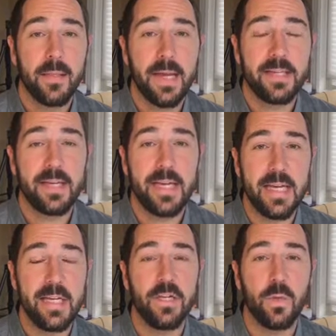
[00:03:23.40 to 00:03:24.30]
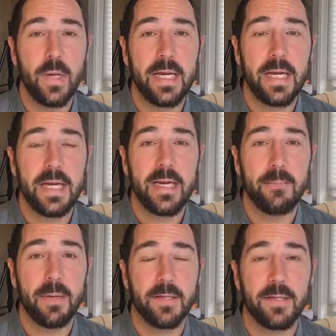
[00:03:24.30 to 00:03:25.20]
that's an easier way to get into
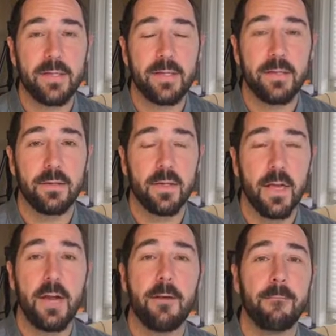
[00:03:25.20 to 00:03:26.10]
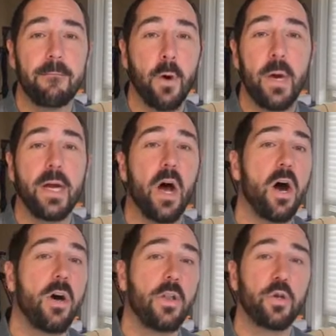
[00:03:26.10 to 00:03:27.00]
business and avoid
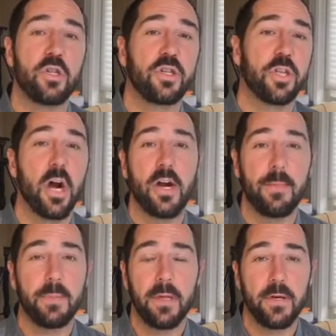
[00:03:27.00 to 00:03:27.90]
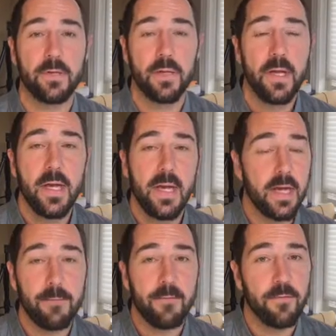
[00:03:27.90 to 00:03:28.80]
all those startup years.
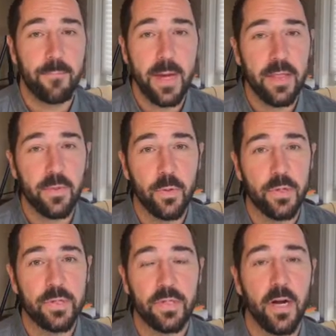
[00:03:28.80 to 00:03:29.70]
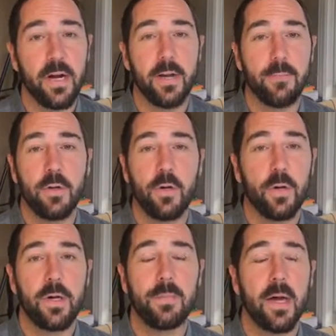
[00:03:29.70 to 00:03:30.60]
And if you've been through a startup, you know
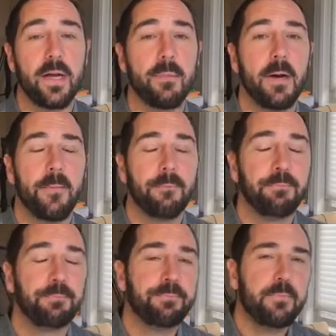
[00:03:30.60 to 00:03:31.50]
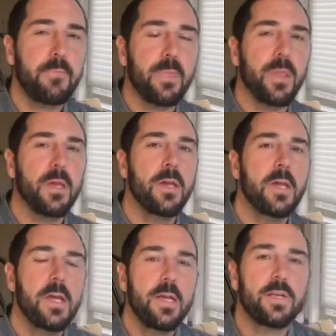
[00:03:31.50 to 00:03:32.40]
what I'm talking about.
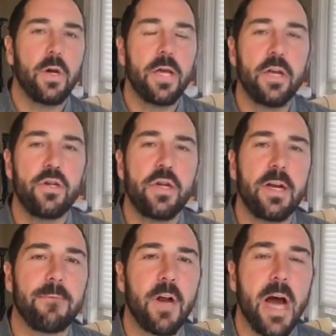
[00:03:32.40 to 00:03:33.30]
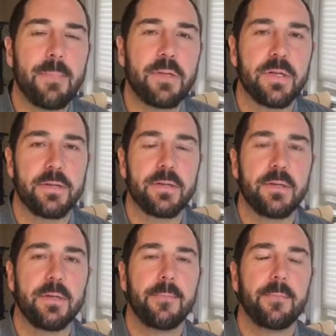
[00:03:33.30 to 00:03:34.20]
So here's your different
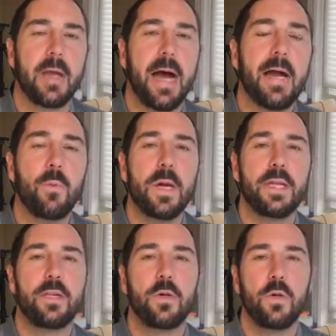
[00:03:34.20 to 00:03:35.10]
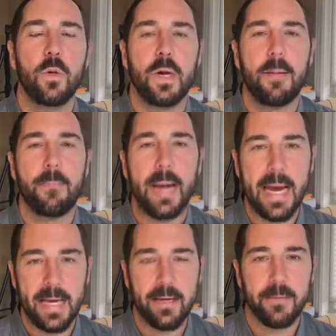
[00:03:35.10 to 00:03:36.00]
options. I went to a
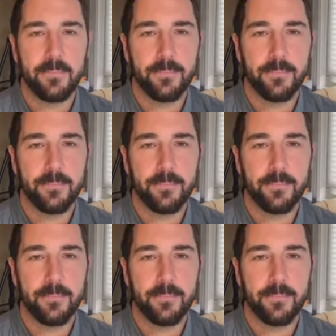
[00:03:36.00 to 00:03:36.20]
bank